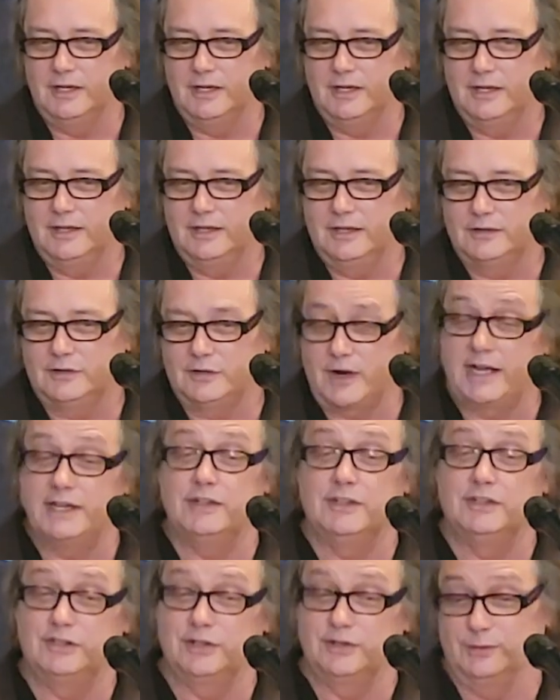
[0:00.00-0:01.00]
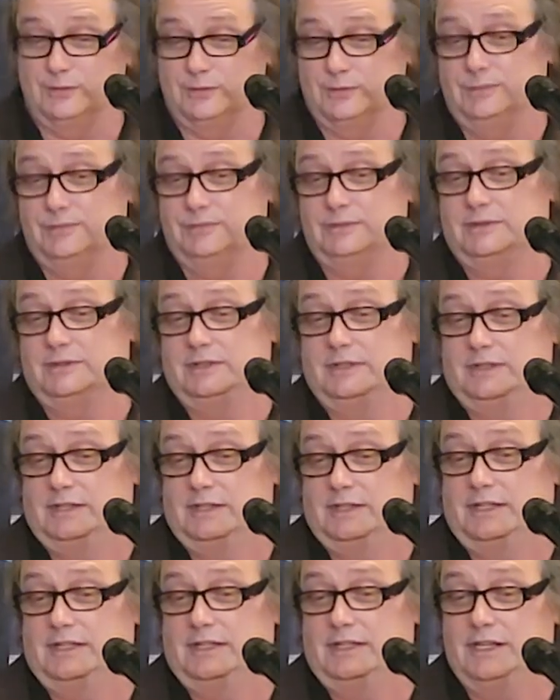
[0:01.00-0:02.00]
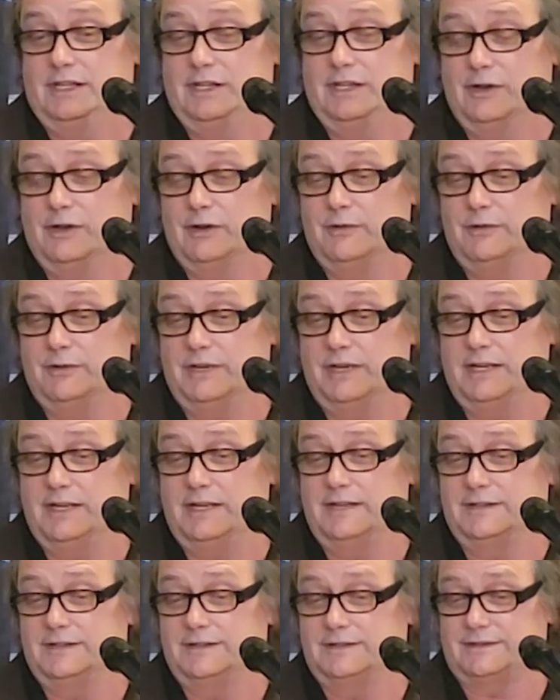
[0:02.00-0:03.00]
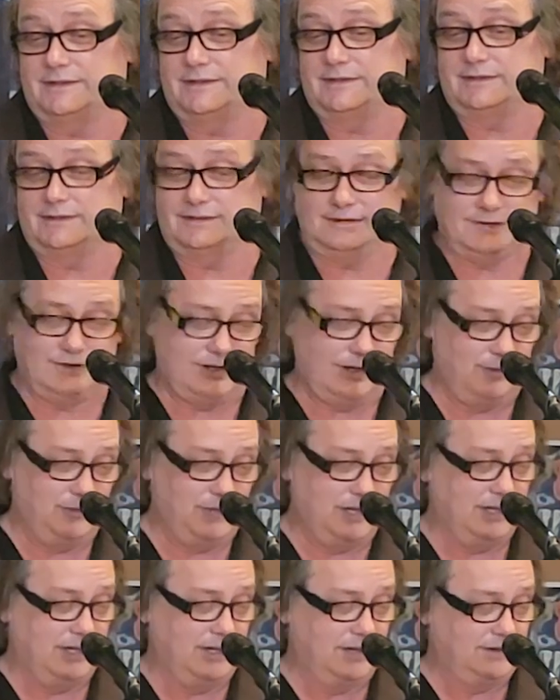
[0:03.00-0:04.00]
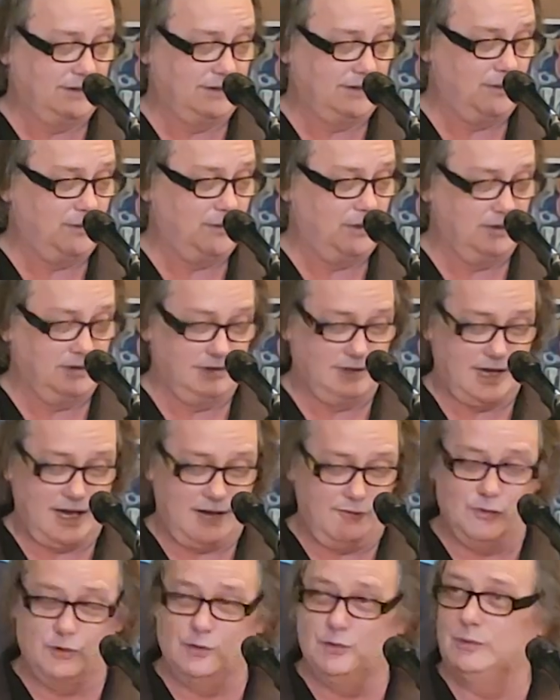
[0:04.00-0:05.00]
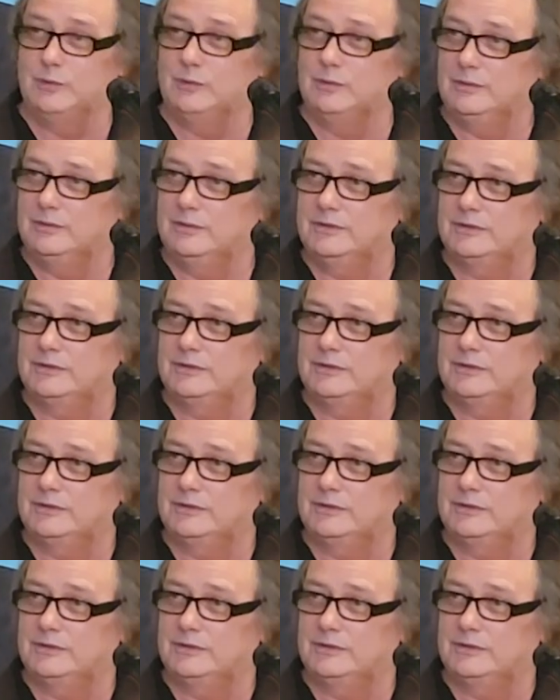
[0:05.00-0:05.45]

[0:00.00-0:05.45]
trying to do, is something that someone gave you some